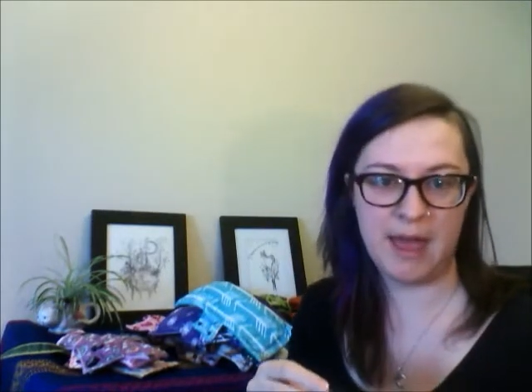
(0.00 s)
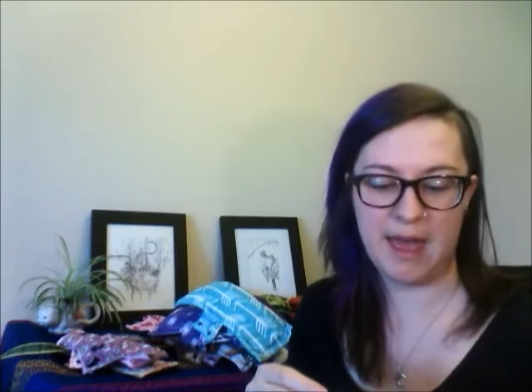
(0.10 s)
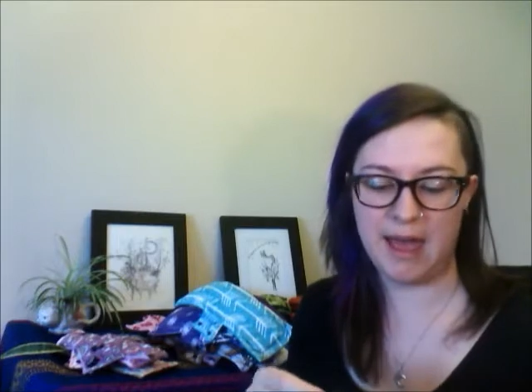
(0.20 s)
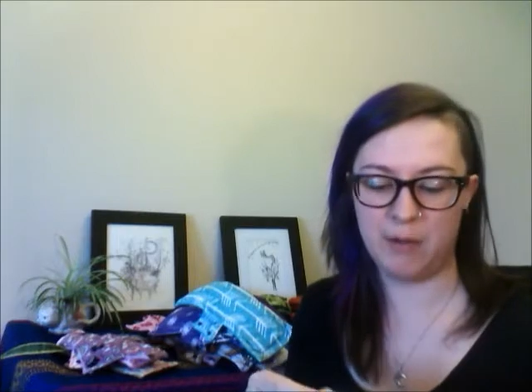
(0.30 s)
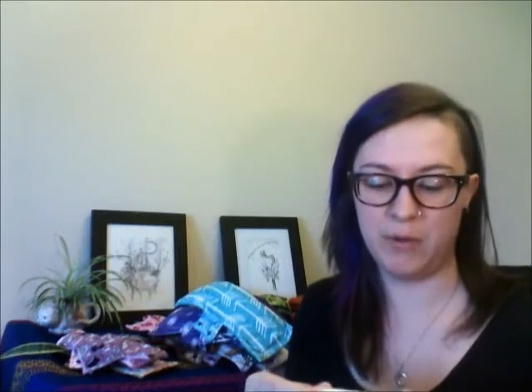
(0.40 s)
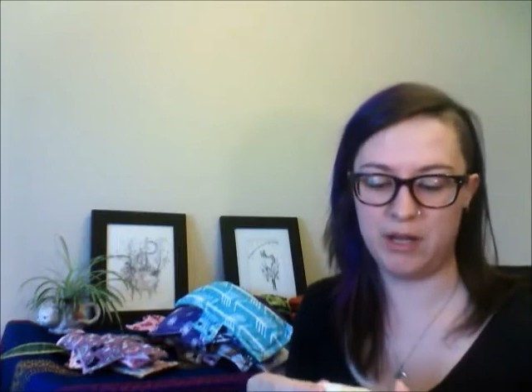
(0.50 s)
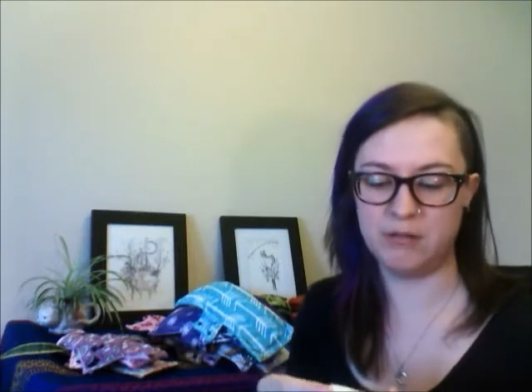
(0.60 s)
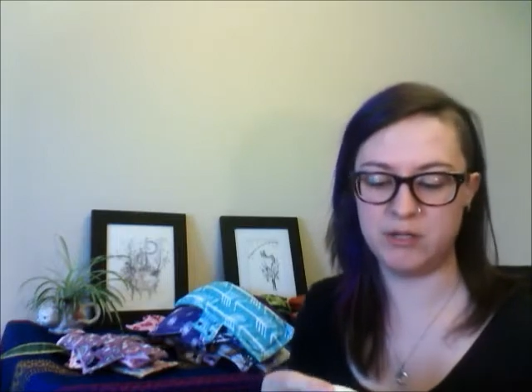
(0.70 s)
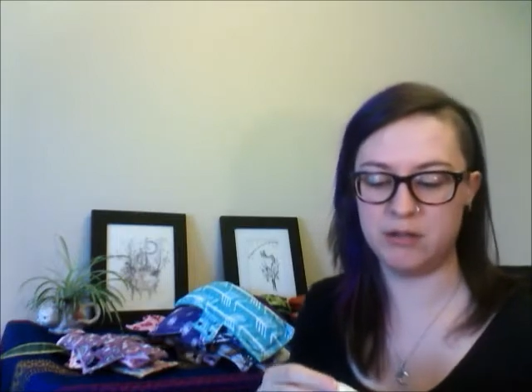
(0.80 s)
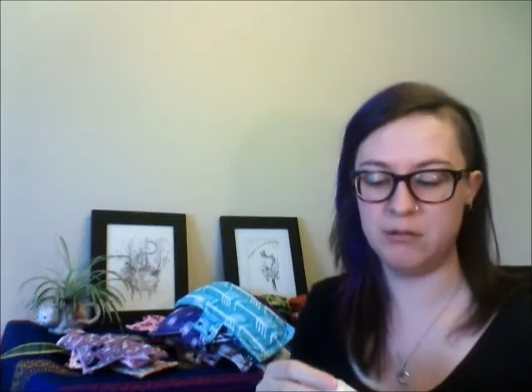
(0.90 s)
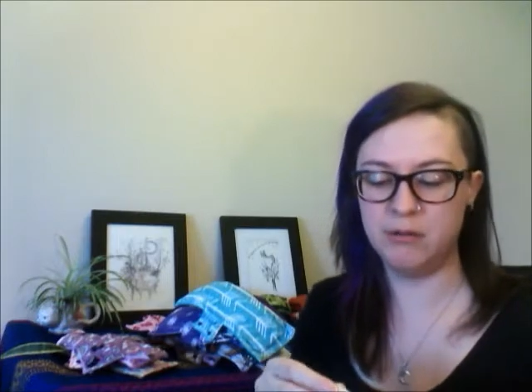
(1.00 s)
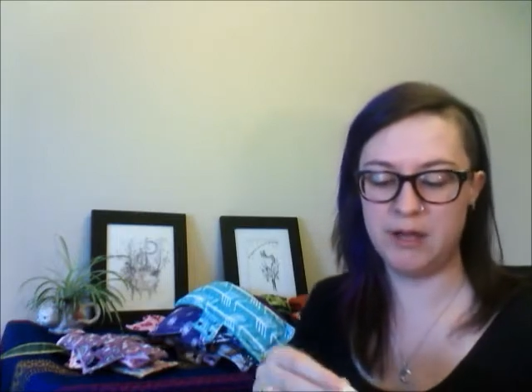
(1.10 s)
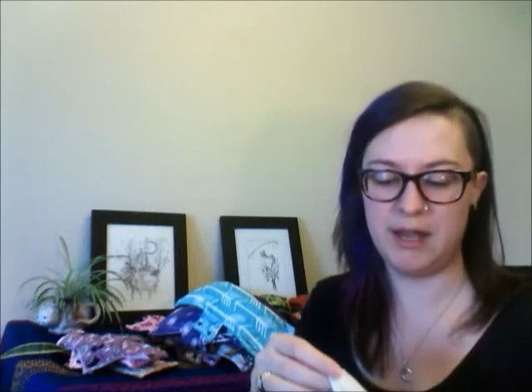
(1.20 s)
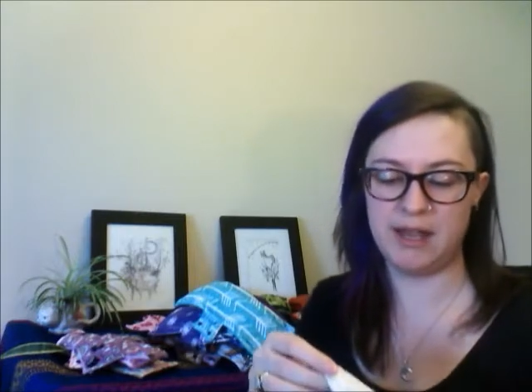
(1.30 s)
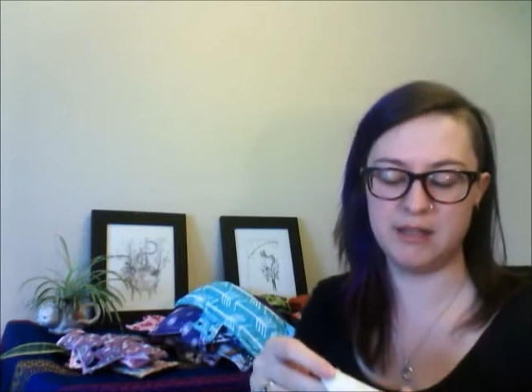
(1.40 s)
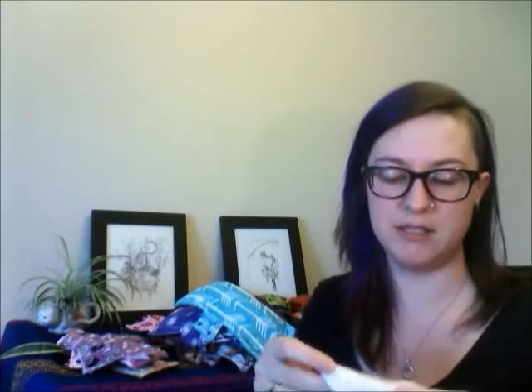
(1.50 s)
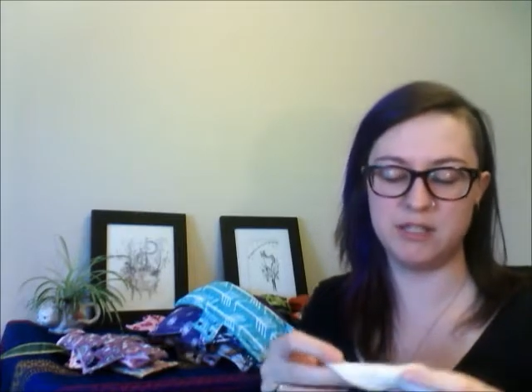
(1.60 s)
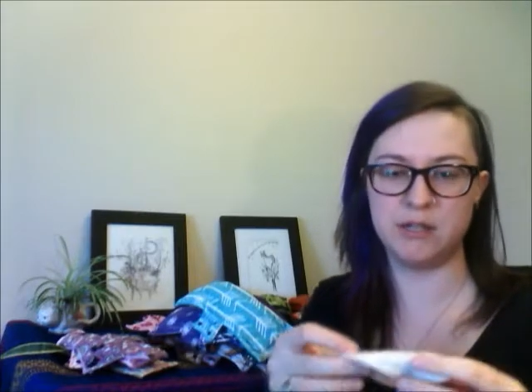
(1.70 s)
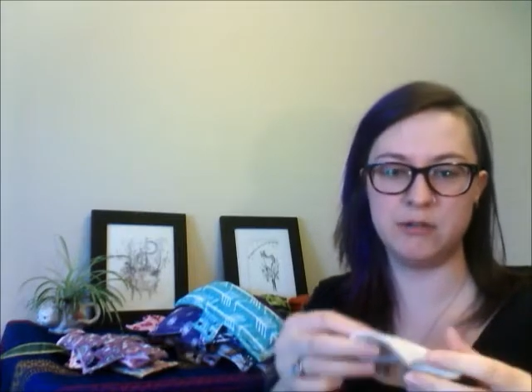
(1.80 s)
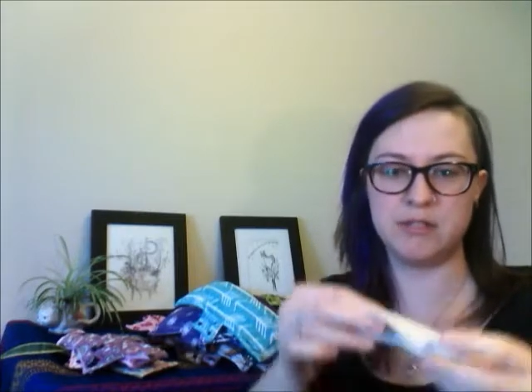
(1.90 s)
And what you do is you